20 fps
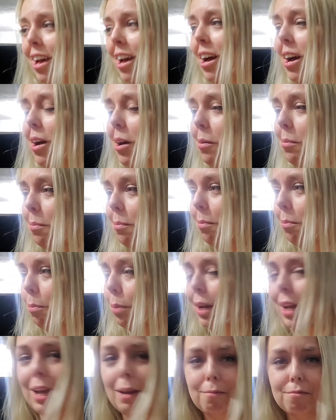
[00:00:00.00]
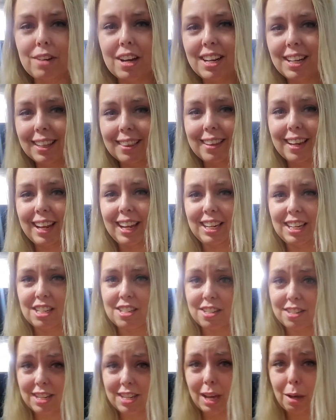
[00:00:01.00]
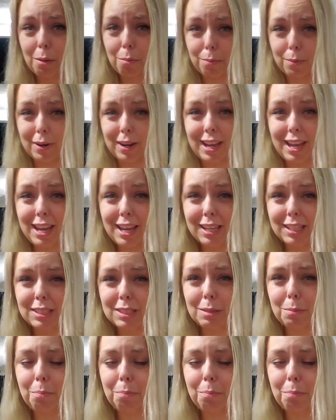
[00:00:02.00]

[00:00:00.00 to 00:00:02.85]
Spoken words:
But I am finding that I need to take breaks